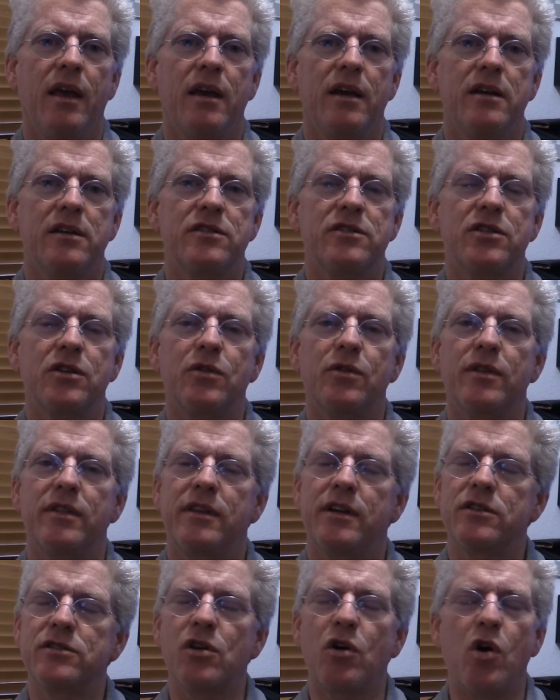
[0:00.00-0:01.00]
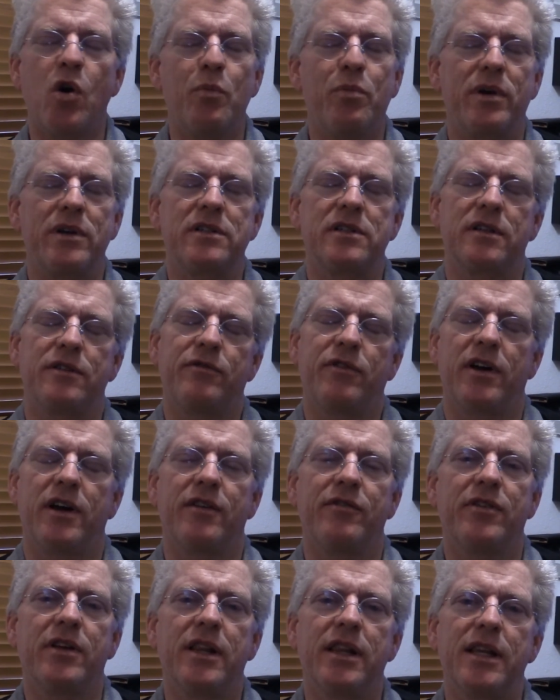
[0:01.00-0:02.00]
So there's a whole bunch
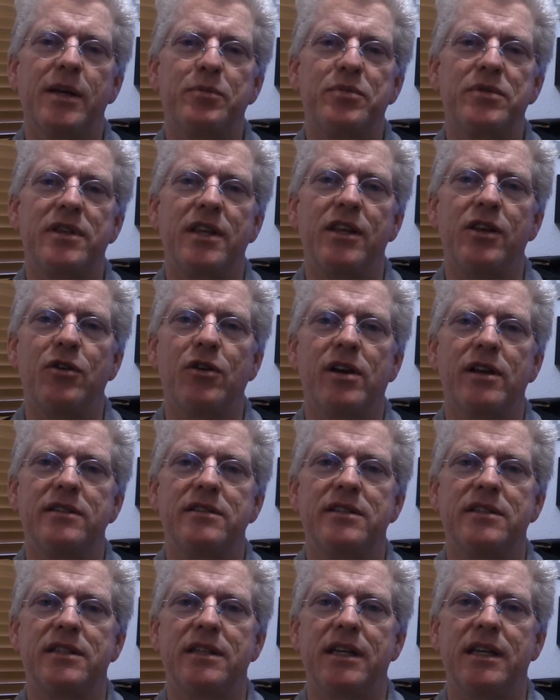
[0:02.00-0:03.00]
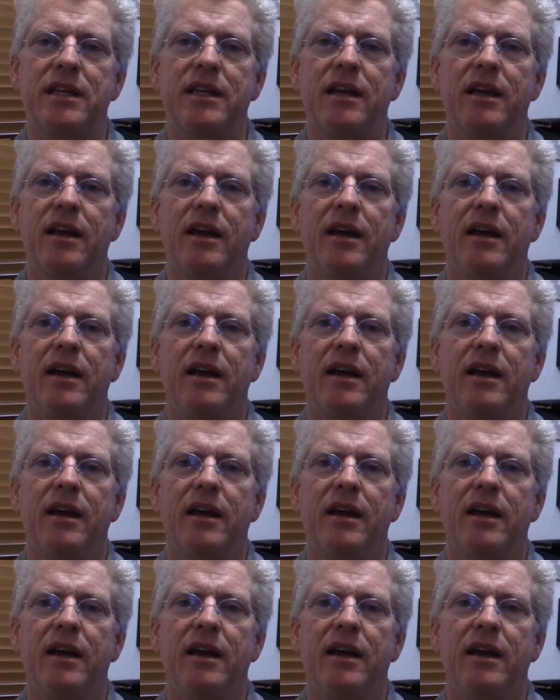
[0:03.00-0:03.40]
of clips that you can see